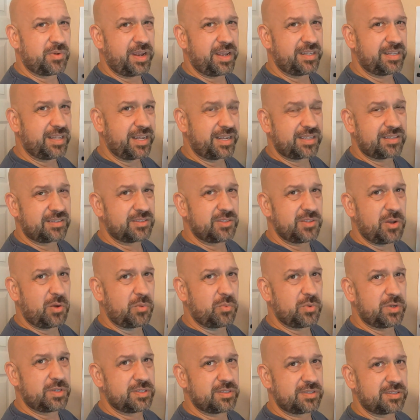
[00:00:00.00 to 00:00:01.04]
right? Like
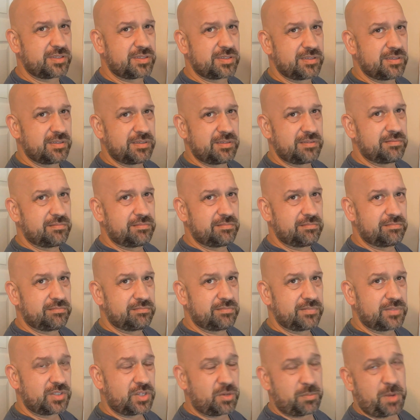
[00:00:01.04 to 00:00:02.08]

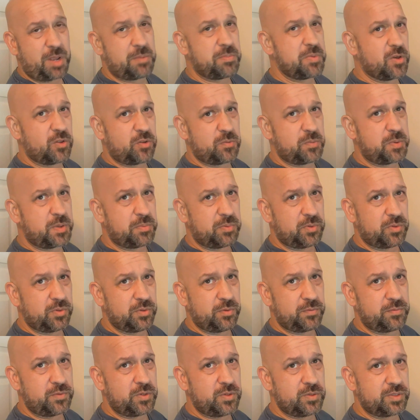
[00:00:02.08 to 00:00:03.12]
there might be other people
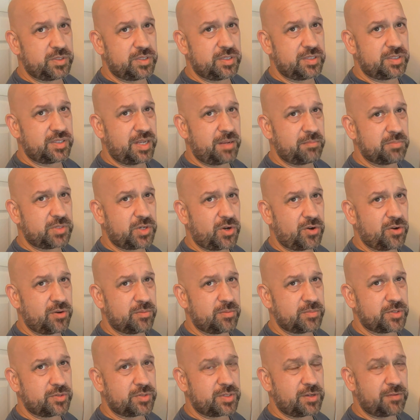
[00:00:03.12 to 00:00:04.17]
who have used these same
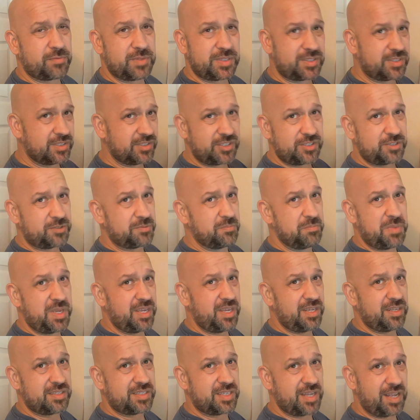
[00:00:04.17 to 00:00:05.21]
terms or stuff. This is just
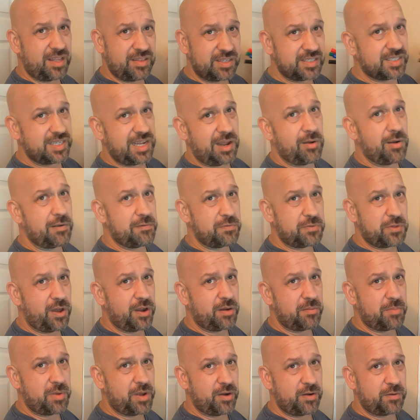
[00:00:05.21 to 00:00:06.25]
me saying this is how I've
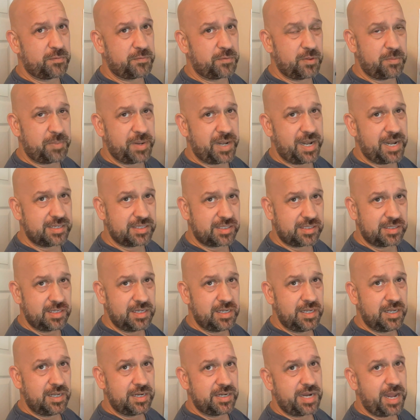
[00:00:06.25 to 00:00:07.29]
thought about it for the past
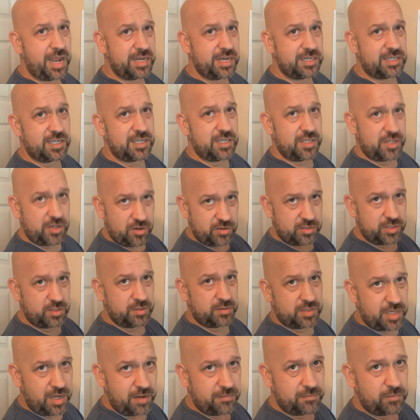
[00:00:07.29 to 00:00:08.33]
19 years
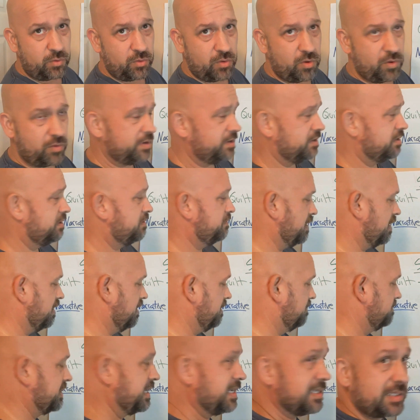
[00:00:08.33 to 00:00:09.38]
as I've grown and
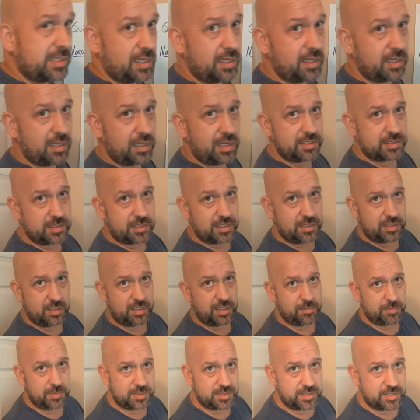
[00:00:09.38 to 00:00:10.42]
developed as a
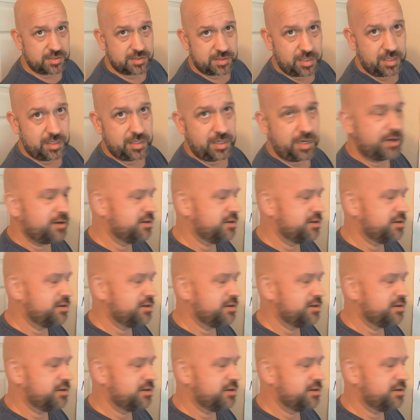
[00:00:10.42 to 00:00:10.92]
hypnotist and an